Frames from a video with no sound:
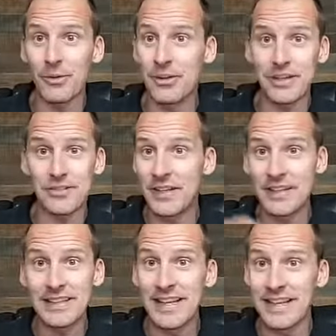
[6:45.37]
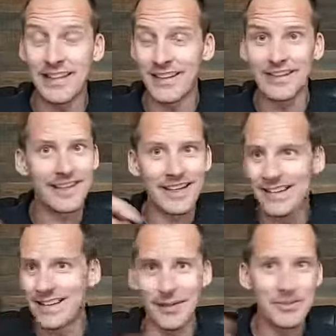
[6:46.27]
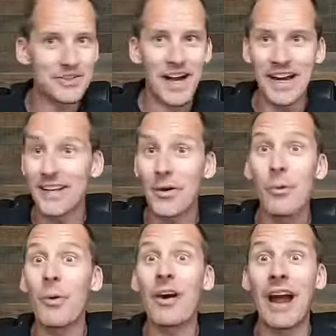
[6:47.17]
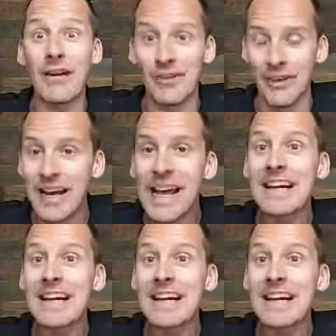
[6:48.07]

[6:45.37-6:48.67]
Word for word: you're going to see a link underneath it or beside it or wherever.